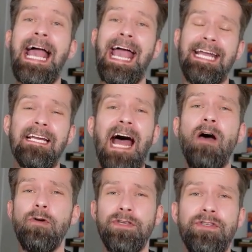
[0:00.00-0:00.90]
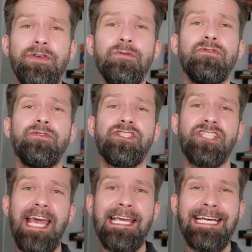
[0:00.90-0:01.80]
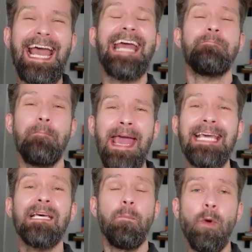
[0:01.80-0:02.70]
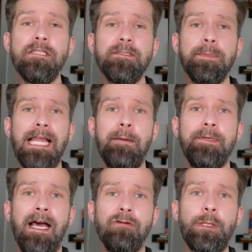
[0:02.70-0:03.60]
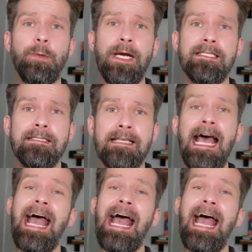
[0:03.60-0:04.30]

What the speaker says: and allow you to chain and make multiple API requests